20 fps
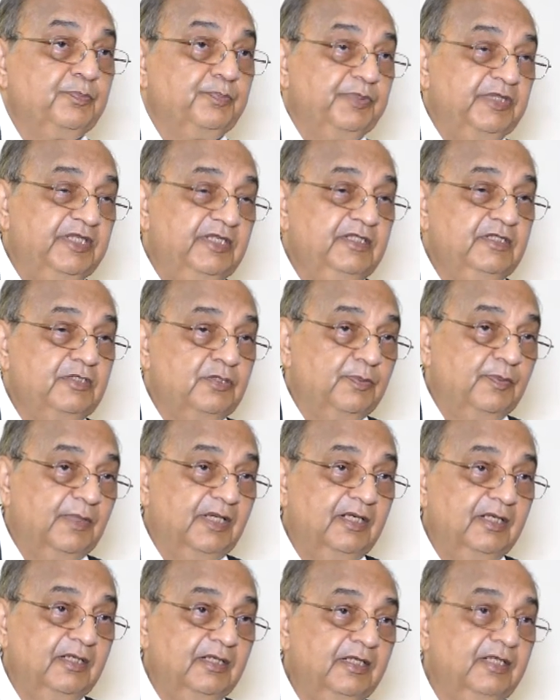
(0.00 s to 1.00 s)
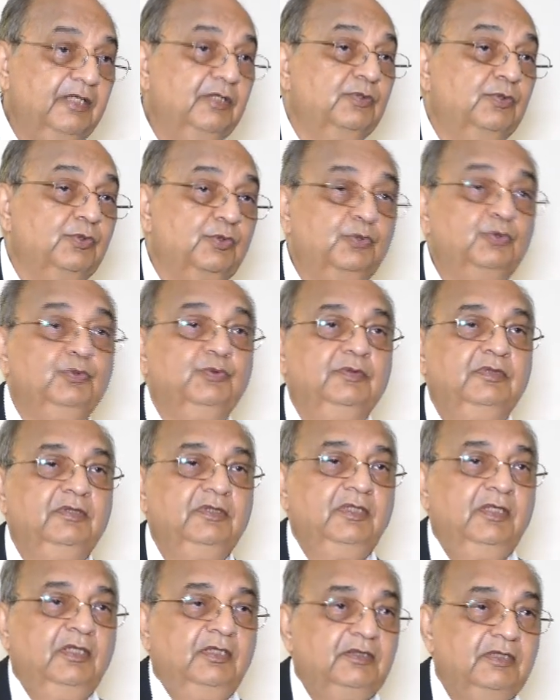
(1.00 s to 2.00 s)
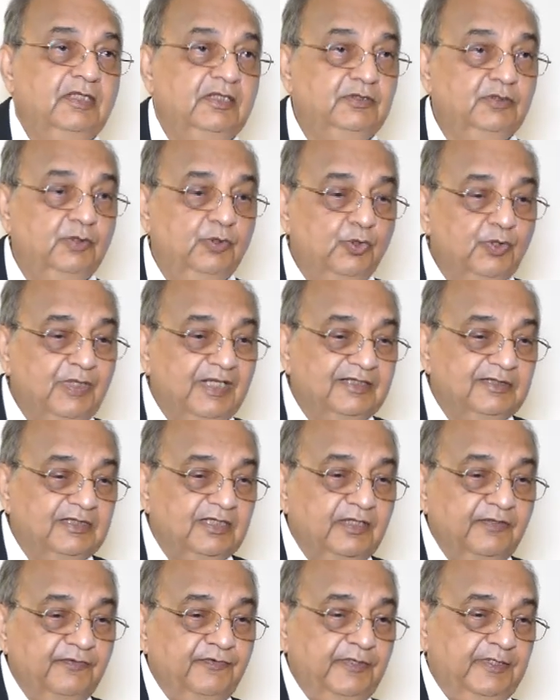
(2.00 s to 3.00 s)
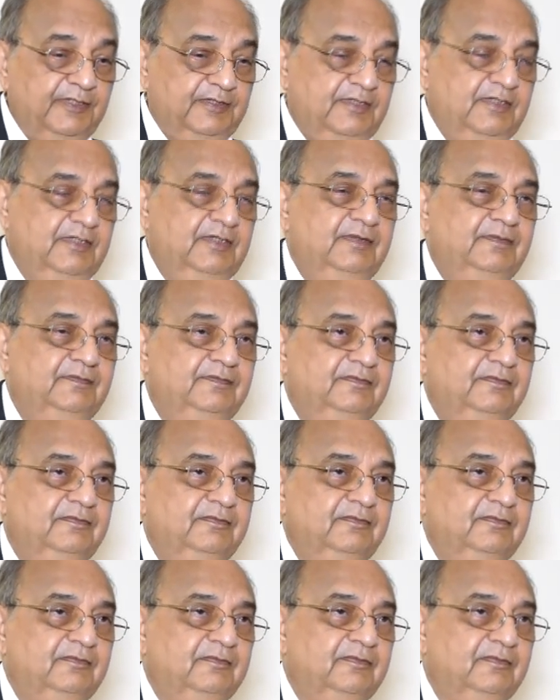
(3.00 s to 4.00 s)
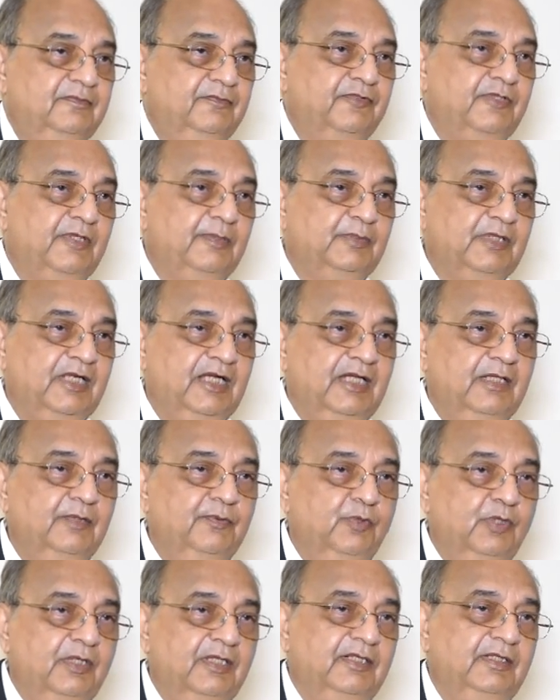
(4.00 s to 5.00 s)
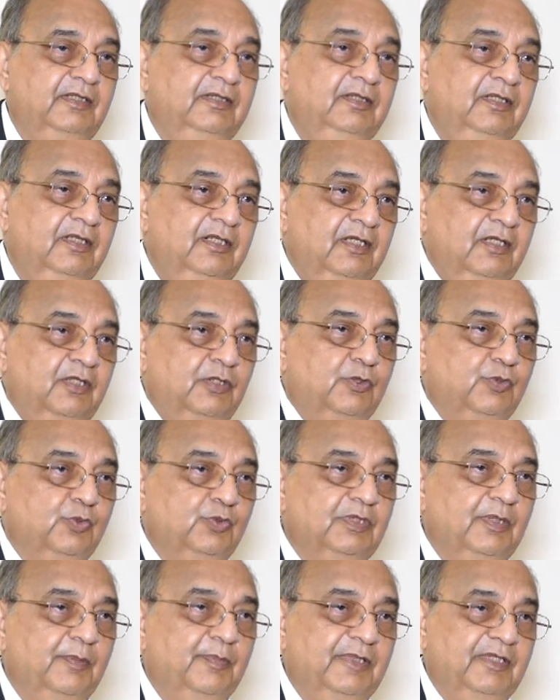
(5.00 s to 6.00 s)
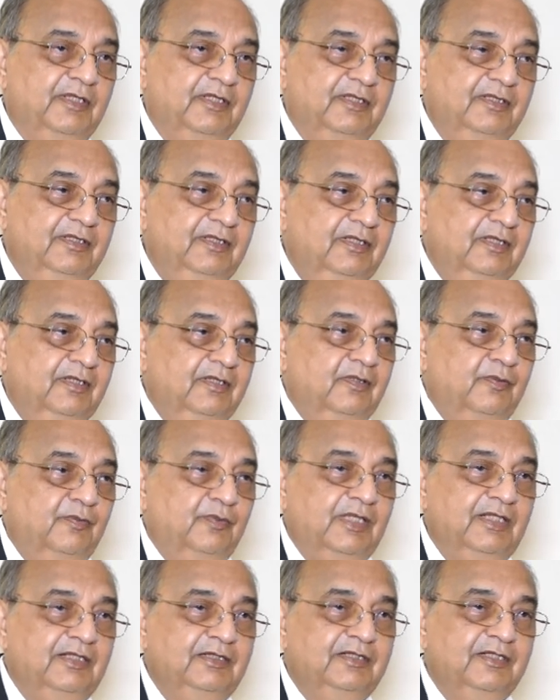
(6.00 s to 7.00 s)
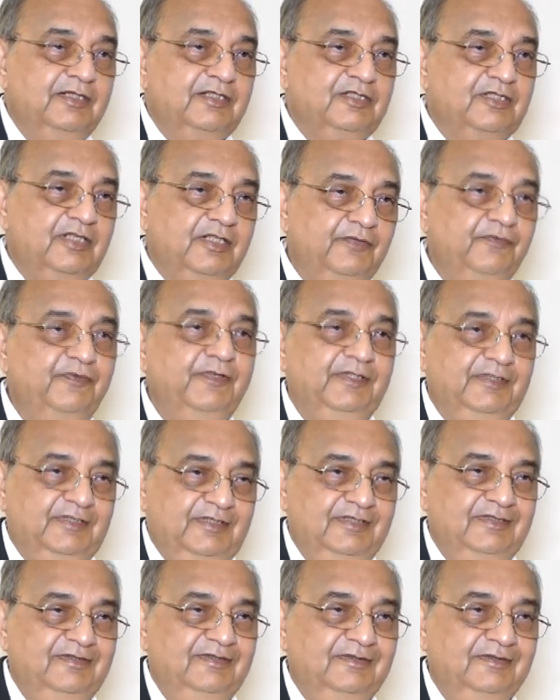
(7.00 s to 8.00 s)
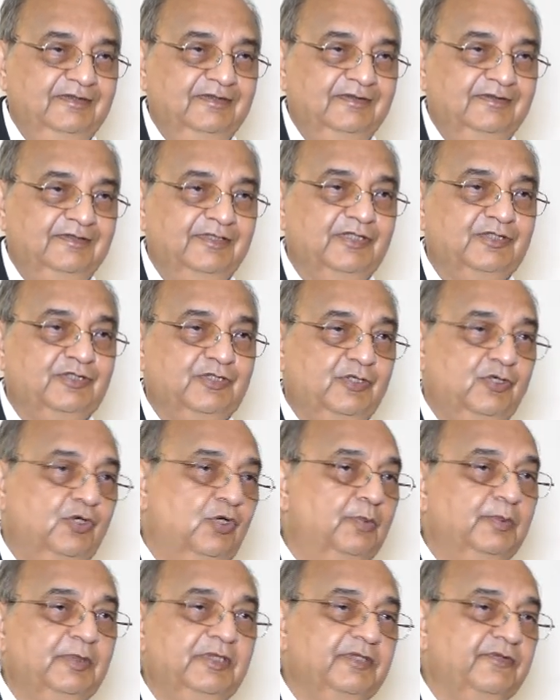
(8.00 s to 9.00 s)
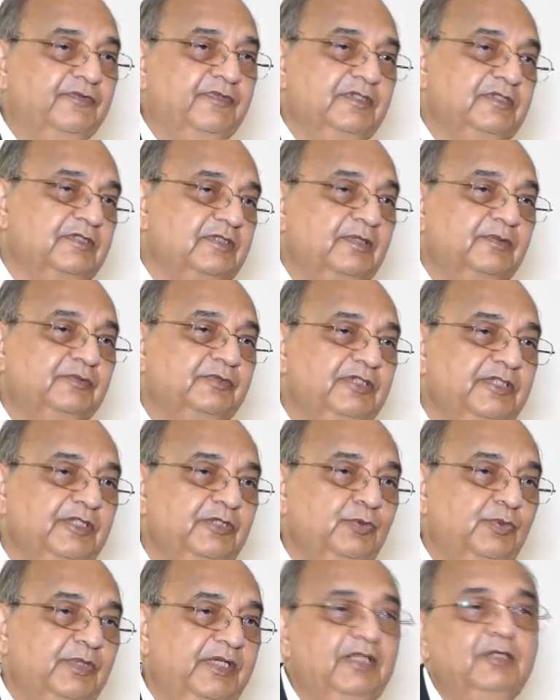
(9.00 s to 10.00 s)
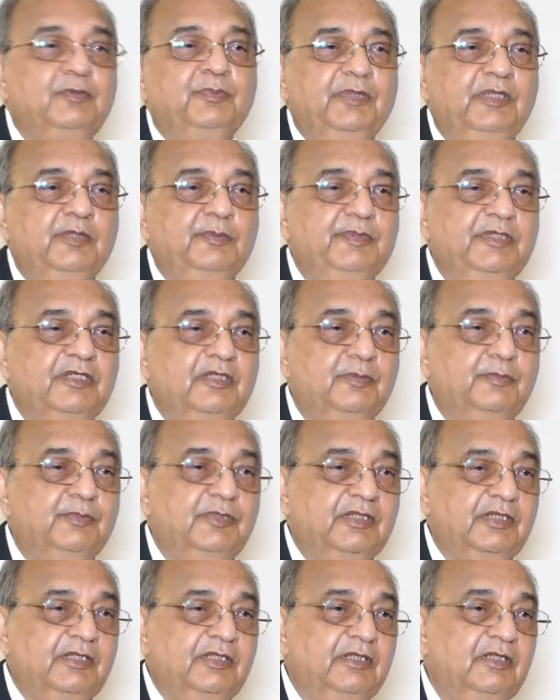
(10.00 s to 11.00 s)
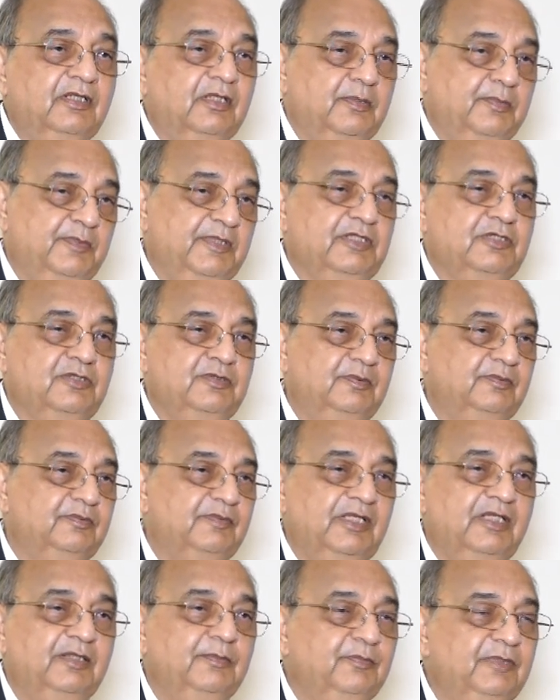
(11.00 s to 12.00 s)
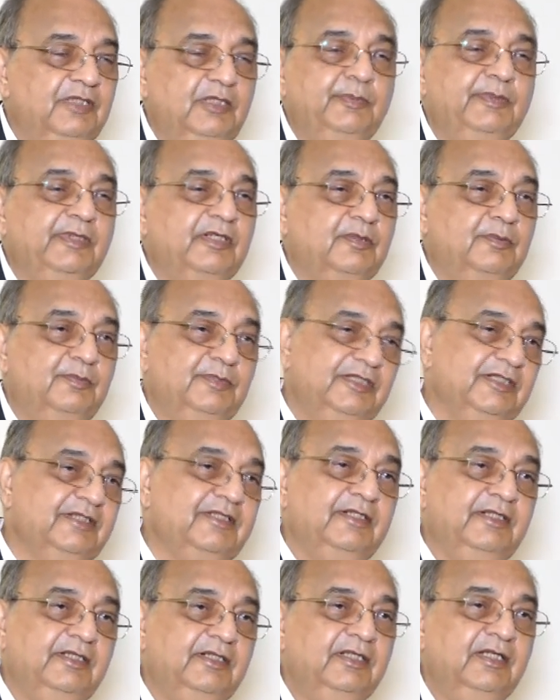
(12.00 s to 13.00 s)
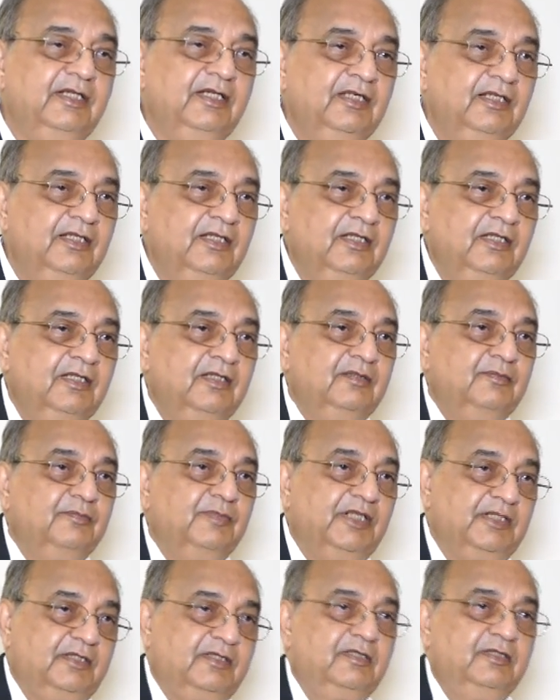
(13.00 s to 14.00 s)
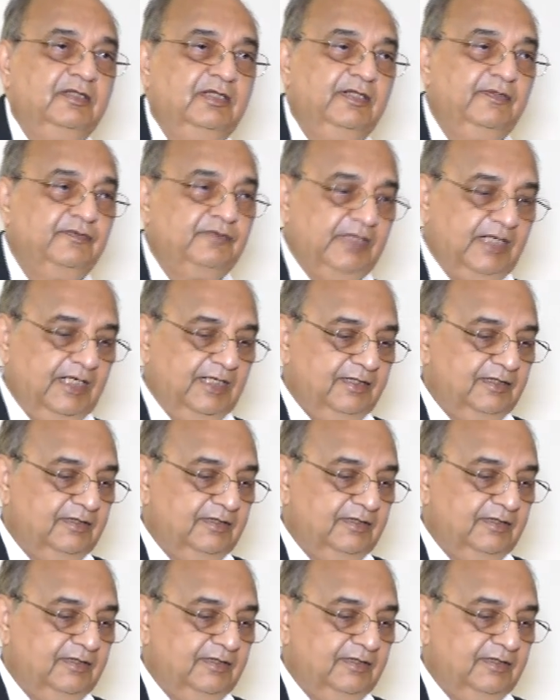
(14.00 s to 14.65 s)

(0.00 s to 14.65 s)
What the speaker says: P small AO2. Then you look at the difference from the alveoli to the blood. Why there is a difference? There is a normal difference of 3 to 8 millimeter mercury or maximum 10 millimeter mercury. But if that